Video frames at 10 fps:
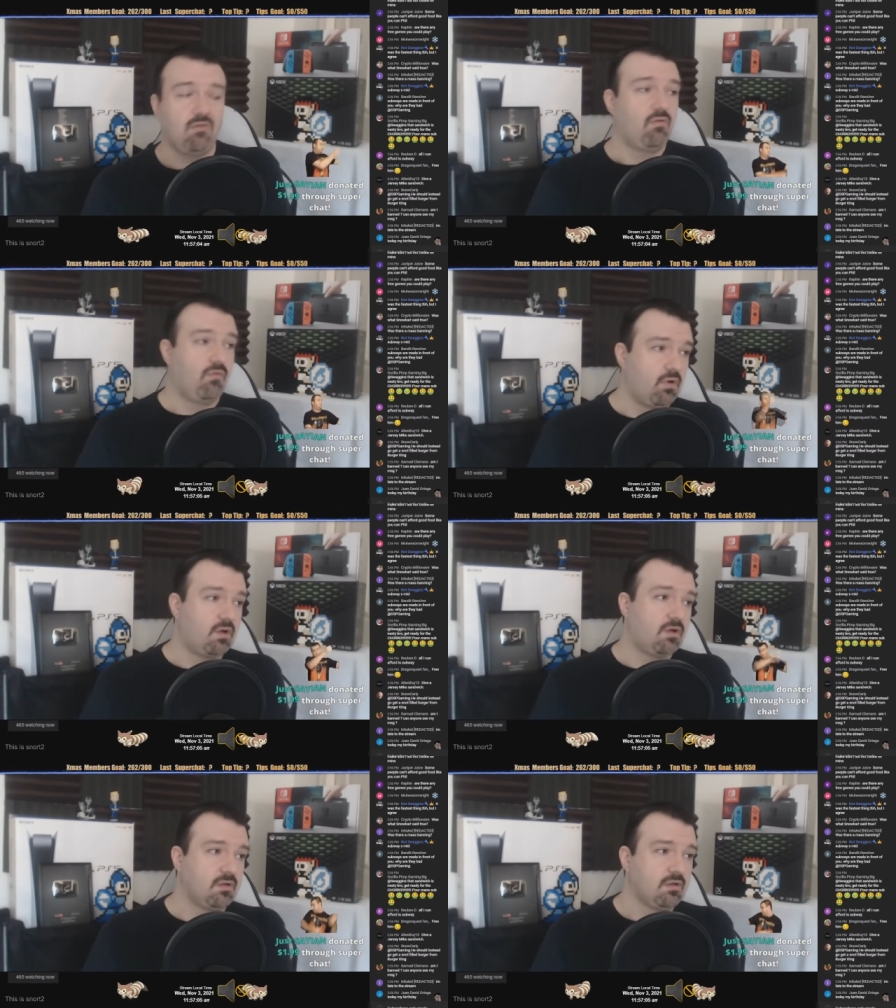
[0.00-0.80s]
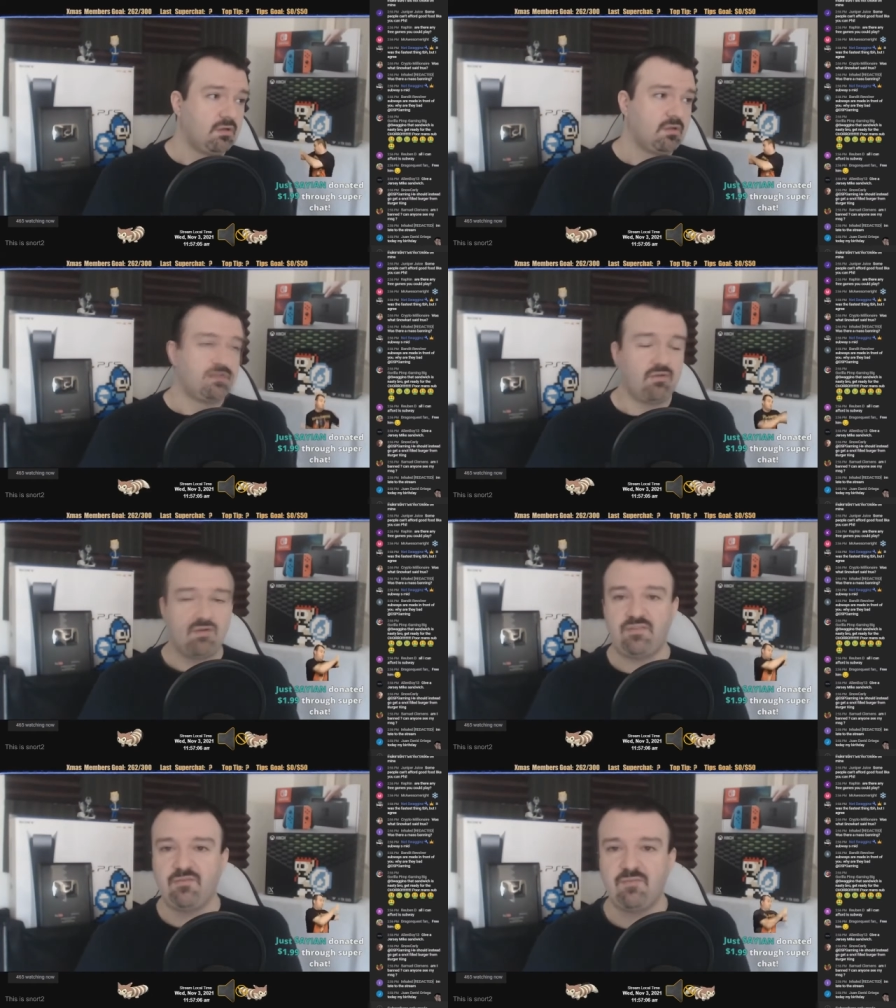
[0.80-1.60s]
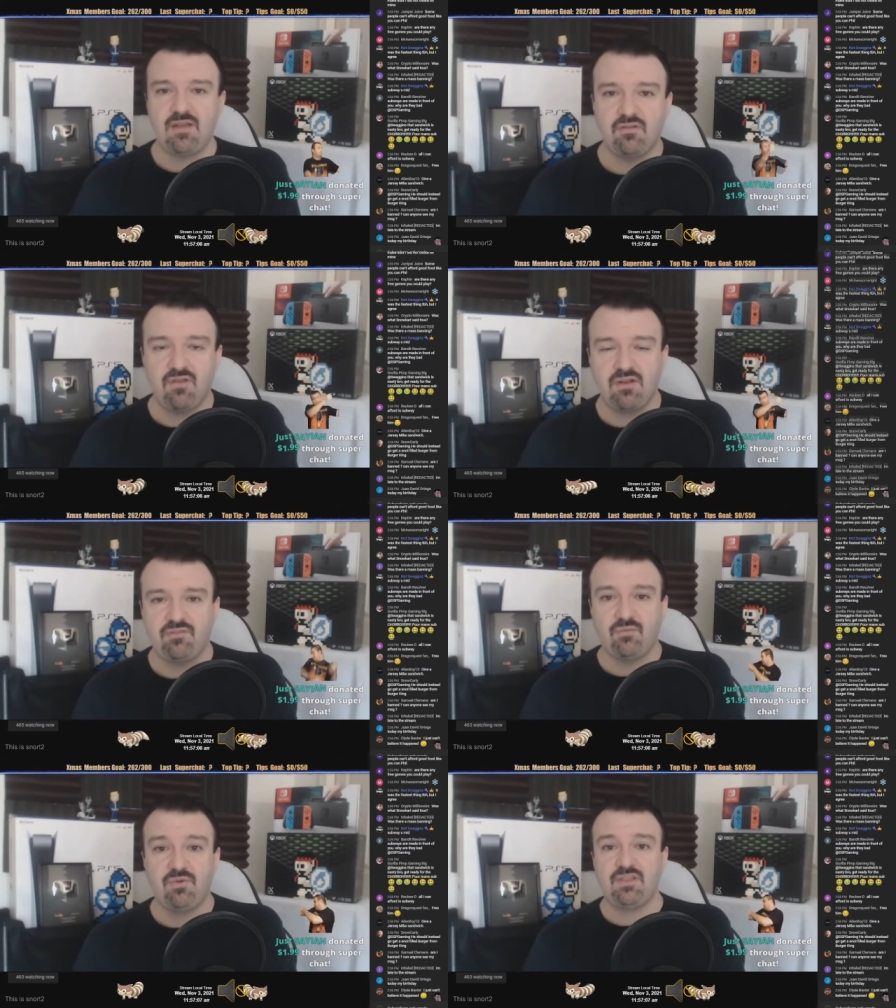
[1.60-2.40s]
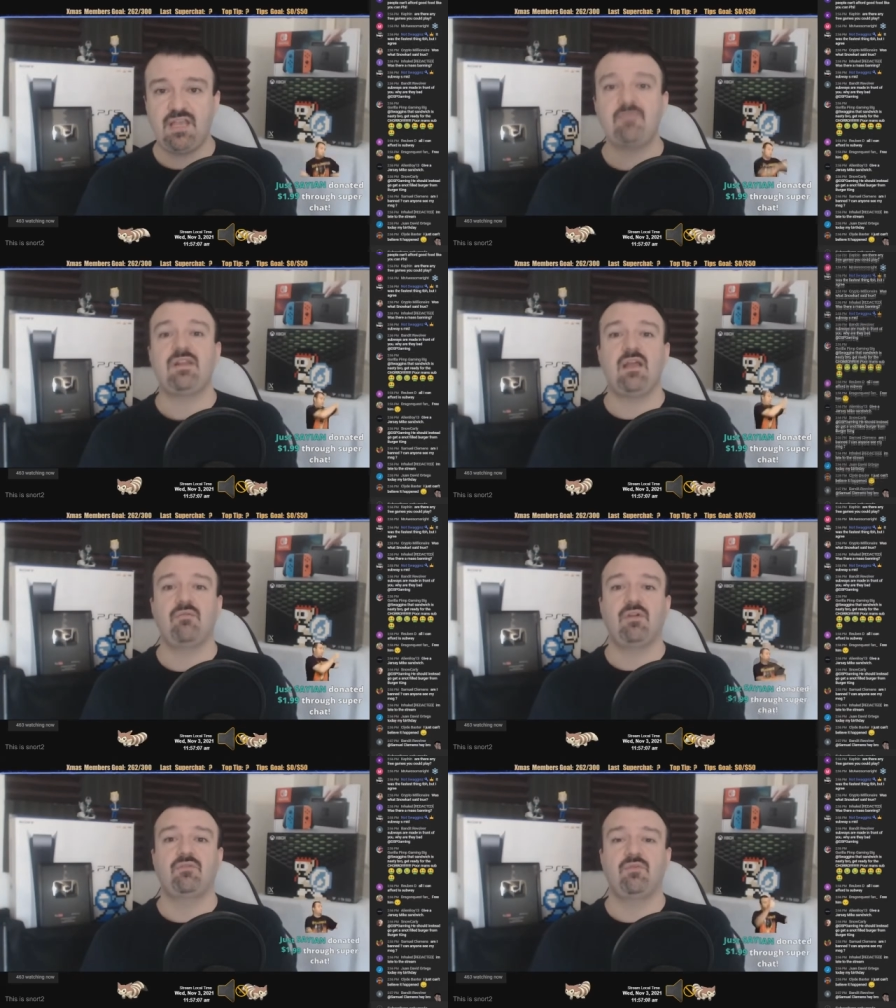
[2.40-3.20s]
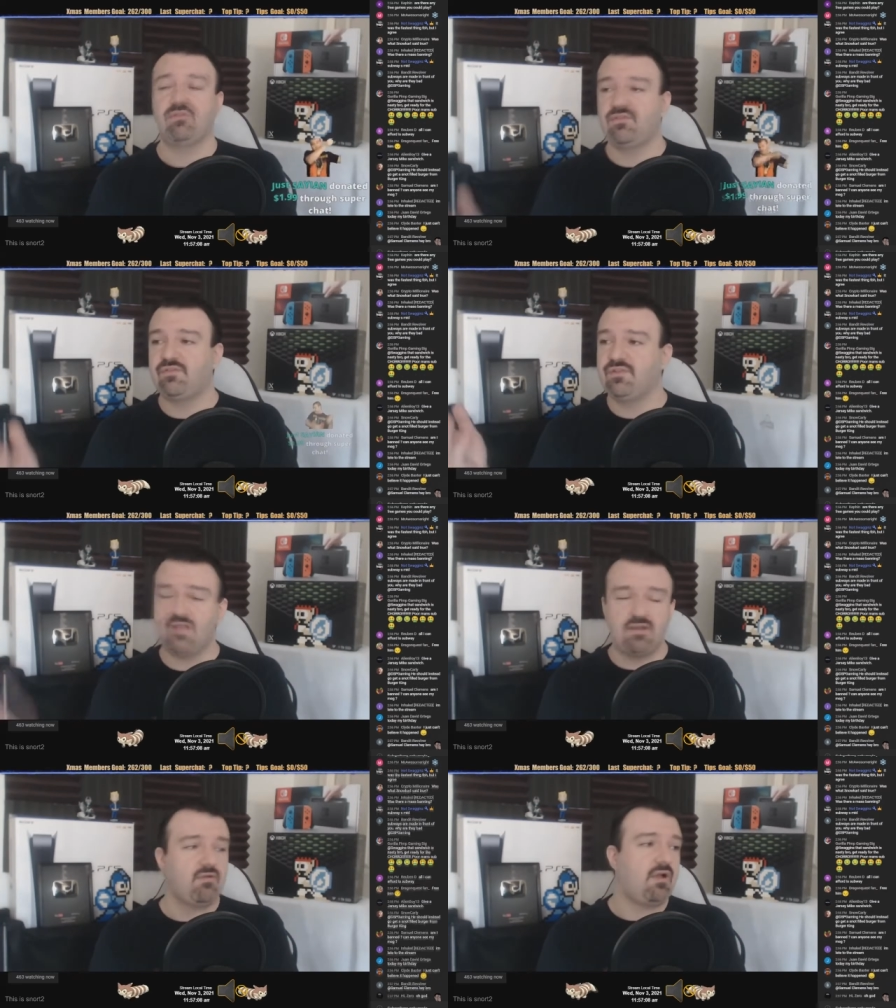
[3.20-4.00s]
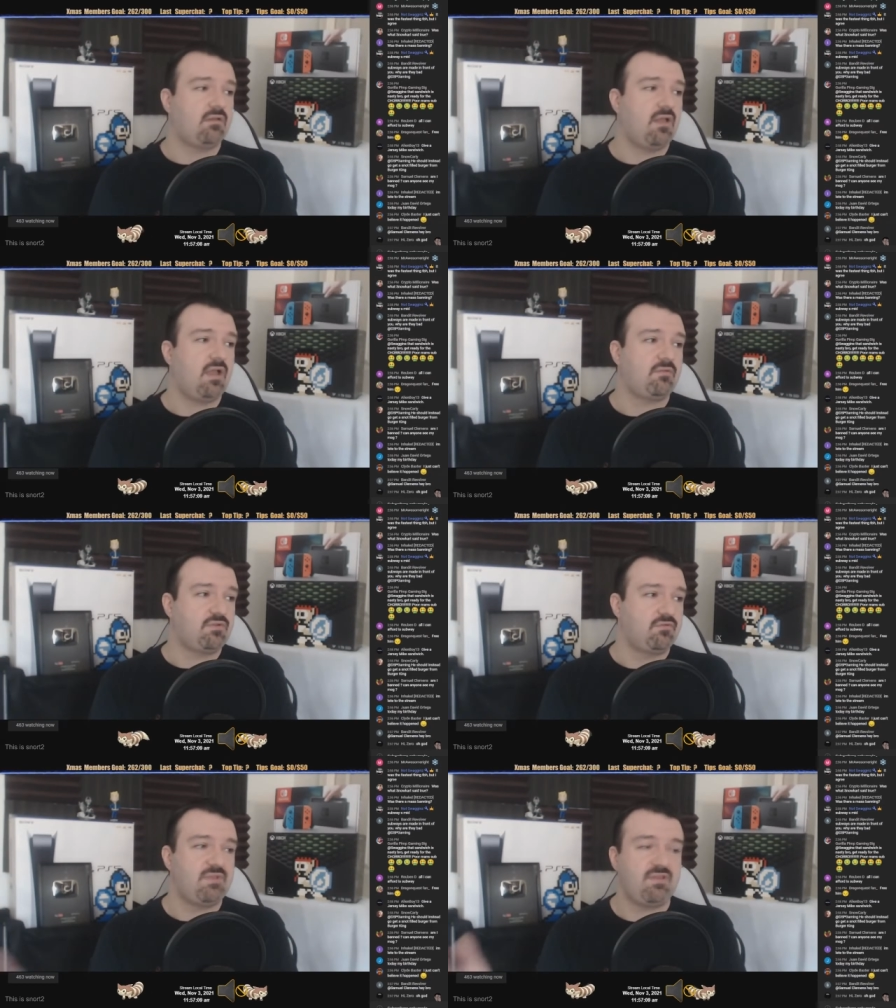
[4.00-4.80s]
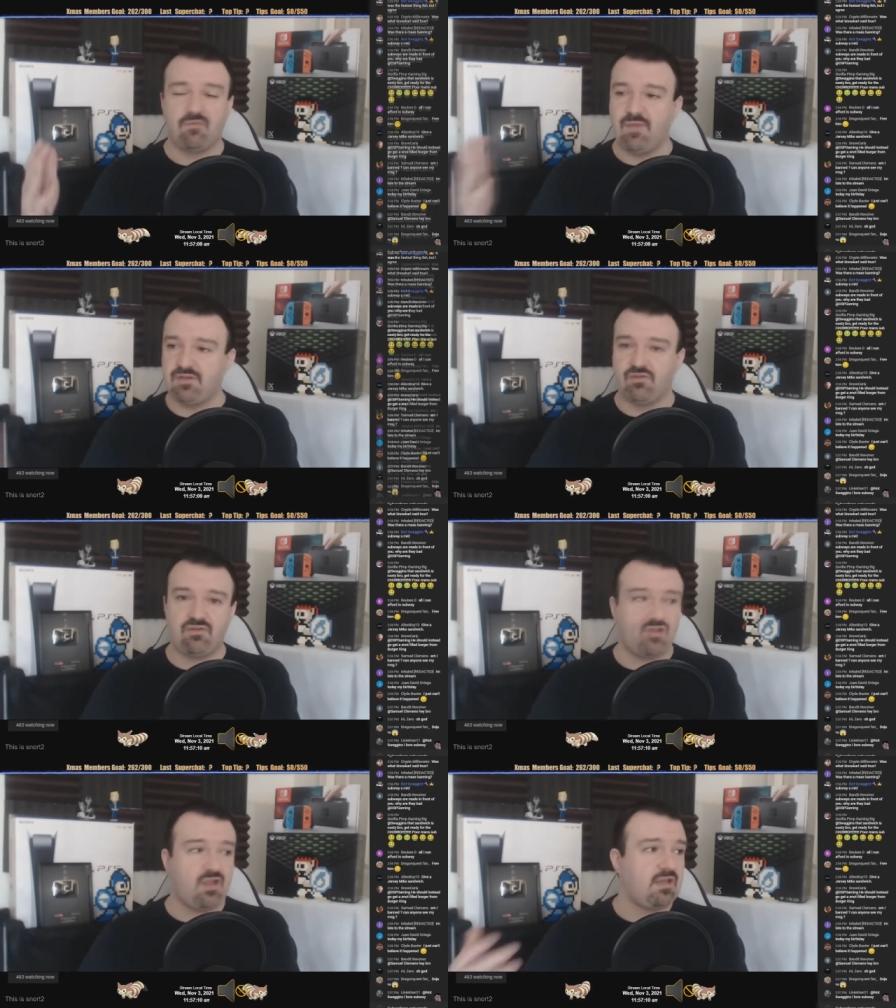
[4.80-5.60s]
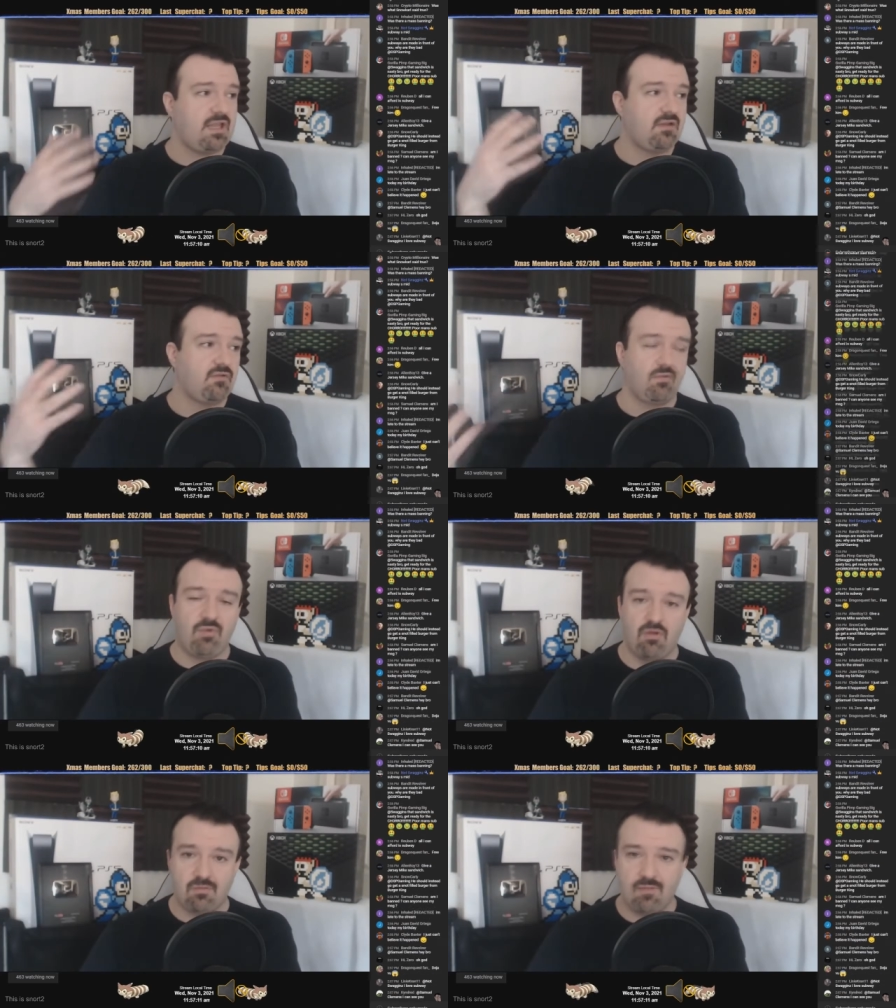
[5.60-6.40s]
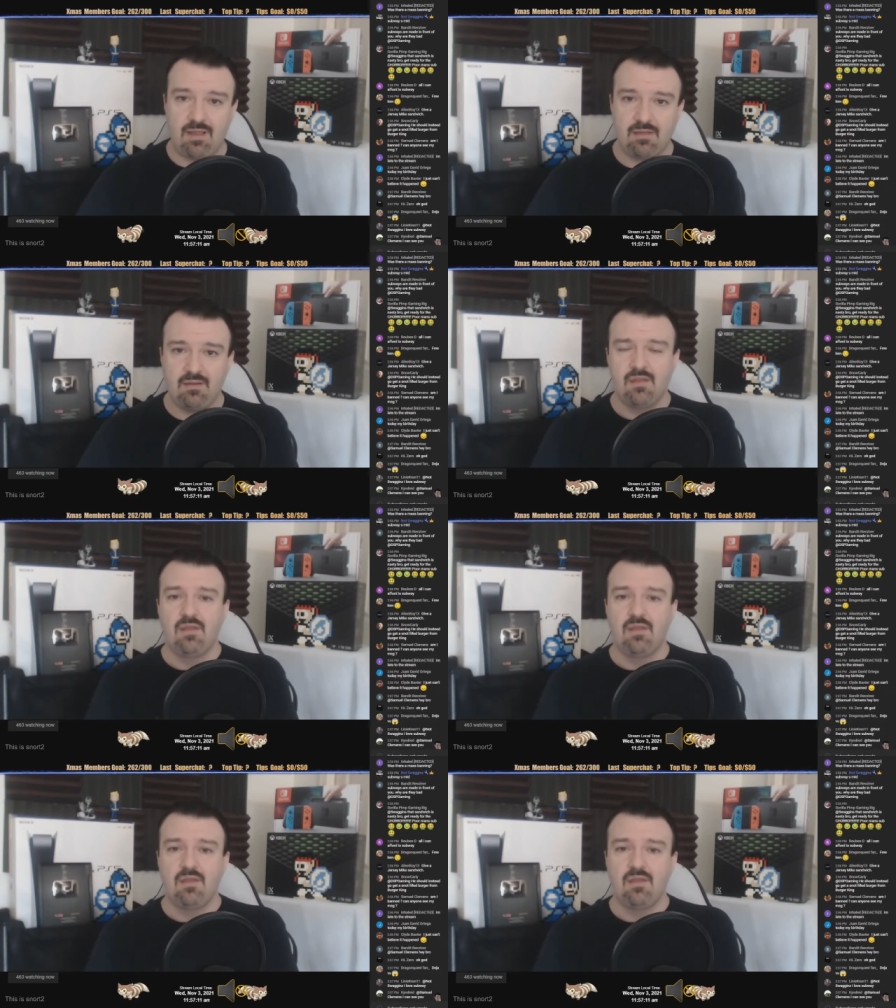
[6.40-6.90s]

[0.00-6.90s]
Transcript: or donate some kind of credits to one of the gaming networks, whether it's Nintendo Online, which would be for Metroid Dread and or Pokemon,